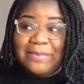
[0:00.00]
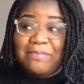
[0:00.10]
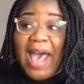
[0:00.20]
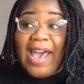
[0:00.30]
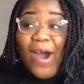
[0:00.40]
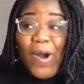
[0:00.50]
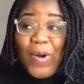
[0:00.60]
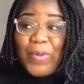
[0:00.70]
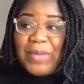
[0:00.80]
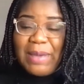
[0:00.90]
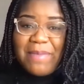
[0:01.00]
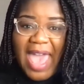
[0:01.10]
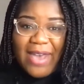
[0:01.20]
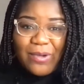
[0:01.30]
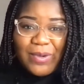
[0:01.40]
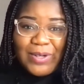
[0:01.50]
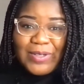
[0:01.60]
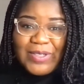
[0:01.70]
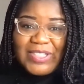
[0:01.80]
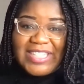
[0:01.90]
my home in Baton
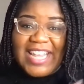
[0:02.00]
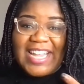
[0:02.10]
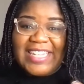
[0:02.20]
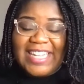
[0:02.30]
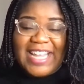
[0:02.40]
Rouge can